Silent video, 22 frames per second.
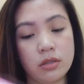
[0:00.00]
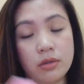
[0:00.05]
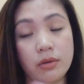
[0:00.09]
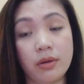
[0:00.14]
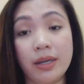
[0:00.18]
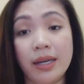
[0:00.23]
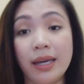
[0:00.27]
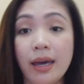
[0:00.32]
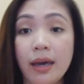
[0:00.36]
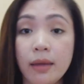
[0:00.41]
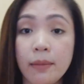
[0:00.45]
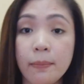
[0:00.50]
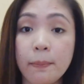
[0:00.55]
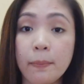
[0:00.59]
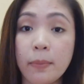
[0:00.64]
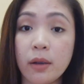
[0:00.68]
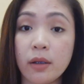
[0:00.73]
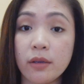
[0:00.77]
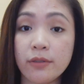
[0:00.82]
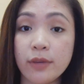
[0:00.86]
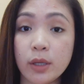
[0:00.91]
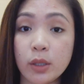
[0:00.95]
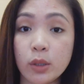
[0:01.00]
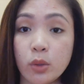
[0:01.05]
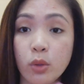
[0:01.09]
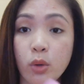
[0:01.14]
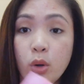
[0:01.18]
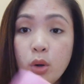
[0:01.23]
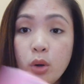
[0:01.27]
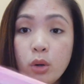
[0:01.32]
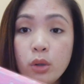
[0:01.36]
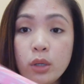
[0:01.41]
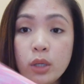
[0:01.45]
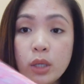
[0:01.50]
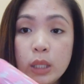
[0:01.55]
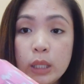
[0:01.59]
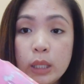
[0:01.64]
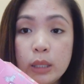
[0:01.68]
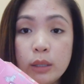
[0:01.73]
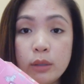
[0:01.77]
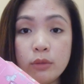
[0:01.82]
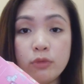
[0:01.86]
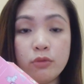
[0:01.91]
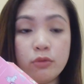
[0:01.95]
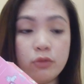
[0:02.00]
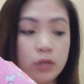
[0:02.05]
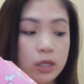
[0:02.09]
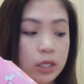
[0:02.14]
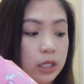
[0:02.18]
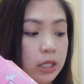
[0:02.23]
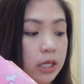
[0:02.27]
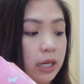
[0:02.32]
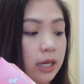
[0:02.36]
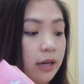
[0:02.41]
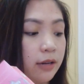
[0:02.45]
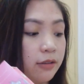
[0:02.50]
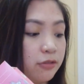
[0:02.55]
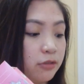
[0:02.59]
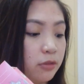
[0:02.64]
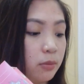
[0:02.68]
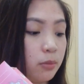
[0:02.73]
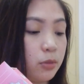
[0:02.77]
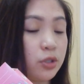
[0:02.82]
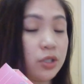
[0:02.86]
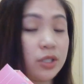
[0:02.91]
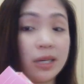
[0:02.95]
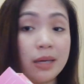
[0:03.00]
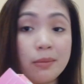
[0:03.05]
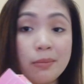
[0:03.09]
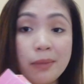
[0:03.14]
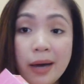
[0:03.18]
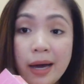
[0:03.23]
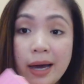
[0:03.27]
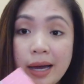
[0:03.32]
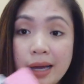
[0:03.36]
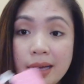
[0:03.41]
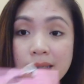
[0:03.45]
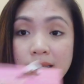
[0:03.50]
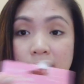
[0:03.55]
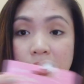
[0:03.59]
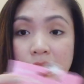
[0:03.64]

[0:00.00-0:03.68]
So again, perfect to if i-gift mo sa iba.